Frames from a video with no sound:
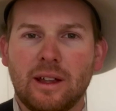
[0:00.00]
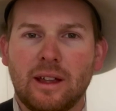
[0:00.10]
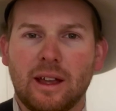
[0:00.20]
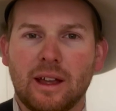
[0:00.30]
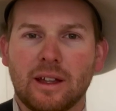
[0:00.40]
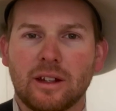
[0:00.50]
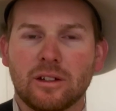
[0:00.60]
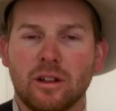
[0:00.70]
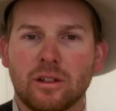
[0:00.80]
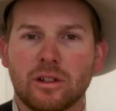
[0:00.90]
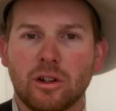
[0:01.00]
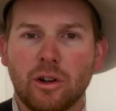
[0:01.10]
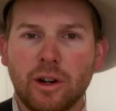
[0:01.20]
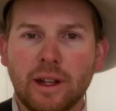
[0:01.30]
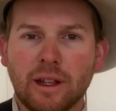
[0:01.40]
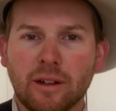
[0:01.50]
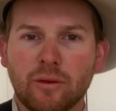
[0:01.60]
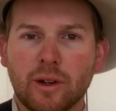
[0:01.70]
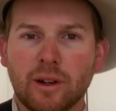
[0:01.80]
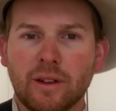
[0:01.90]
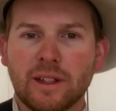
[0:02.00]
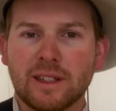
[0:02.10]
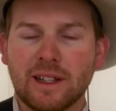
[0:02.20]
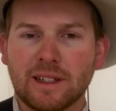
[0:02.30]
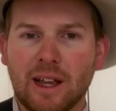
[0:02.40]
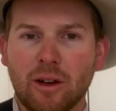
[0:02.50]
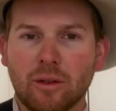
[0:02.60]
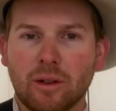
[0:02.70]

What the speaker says: and as long as they're learning and figuring these things out.